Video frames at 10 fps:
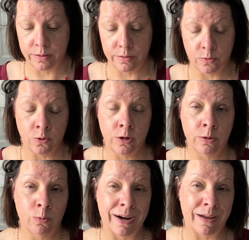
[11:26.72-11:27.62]
Or
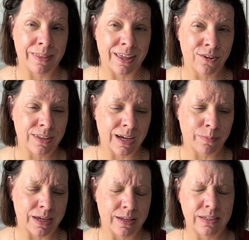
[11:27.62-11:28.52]
what the other thing I'm
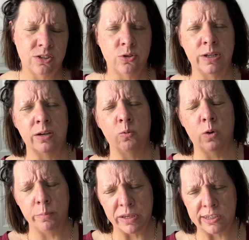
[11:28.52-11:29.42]
thinking is doing
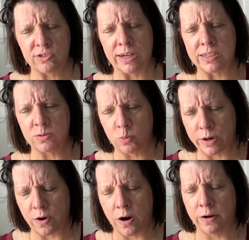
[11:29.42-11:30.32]
one Millie's dress, one
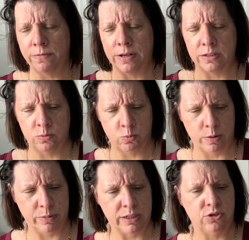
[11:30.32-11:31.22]
Heartfelt, one
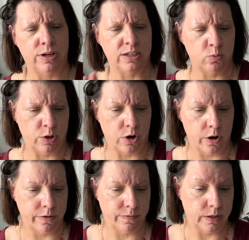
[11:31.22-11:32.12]
Millie's dress, one
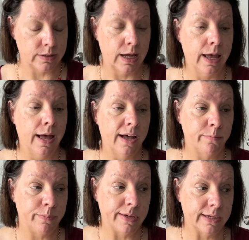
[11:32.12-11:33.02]
Heartfelt.
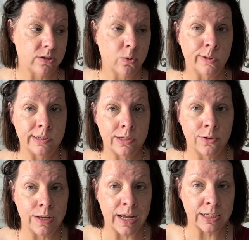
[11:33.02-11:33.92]
Because also
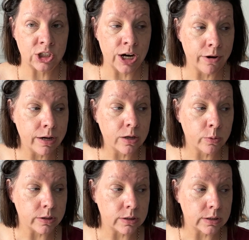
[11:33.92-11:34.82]
the next charity
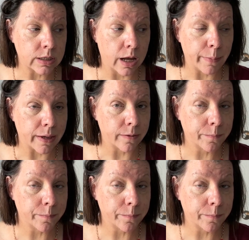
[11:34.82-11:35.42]
quilt is coming.